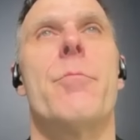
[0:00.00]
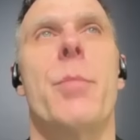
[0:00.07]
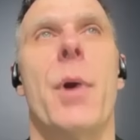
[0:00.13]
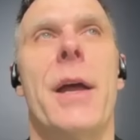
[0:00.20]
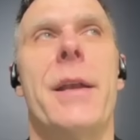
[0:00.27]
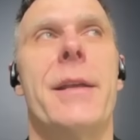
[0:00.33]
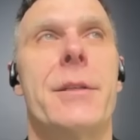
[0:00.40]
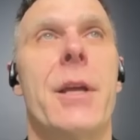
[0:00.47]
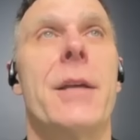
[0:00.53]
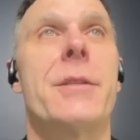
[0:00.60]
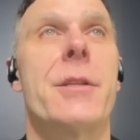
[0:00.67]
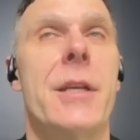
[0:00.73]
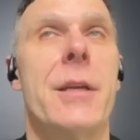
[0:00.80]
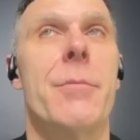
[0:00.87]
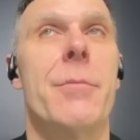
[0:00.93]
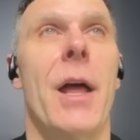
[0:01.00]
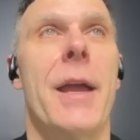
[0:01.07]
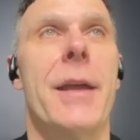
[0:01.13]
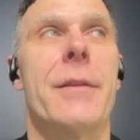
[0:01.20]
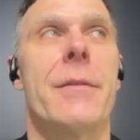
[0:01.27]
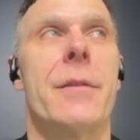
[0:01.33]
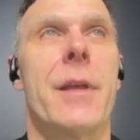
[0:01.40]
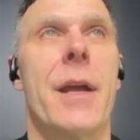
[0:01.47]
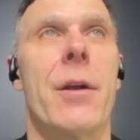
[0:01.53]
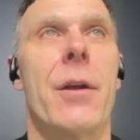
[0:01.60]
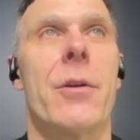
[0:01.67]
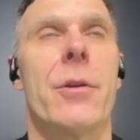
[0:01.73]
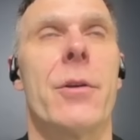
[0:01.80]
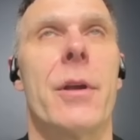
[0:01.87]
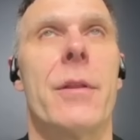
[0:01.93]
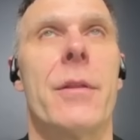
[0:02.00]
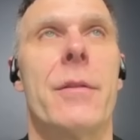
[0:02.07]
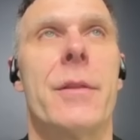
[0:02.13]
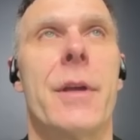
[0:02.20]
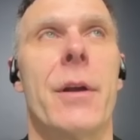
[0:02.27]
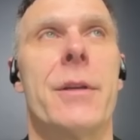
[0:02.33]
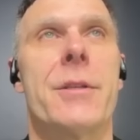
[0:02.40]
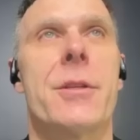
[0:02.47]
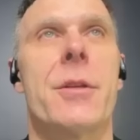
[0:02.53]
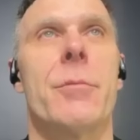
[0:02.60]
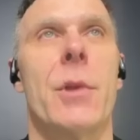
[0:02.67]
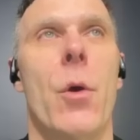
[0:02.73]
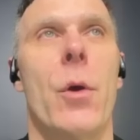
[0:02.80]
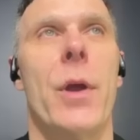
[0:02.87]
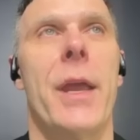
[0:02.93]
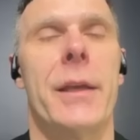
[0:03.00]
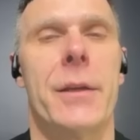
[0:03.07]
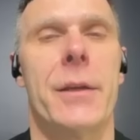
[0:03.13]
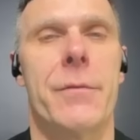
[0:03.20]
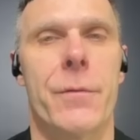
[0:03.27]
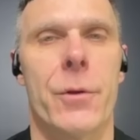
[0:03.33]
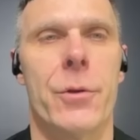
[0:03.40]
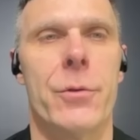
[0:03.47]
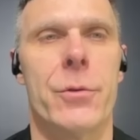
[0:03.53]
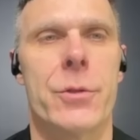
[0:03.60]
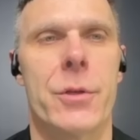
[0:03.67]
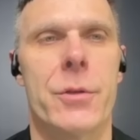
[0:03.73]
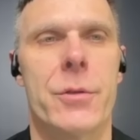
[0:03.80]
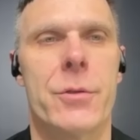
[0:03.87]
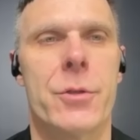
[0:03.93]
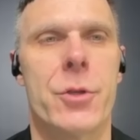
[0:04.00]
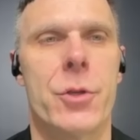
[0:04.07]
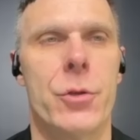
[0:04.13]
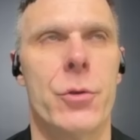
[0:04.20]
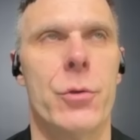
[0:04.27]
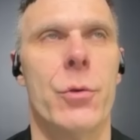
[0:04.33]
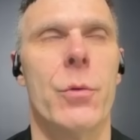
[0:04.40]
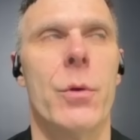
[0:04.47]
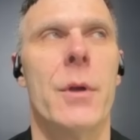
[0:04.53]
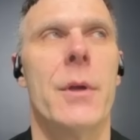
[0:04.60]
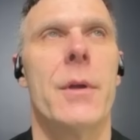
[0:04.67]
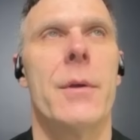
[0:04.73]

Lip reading: But it does seem like there is some low-hanging fruit to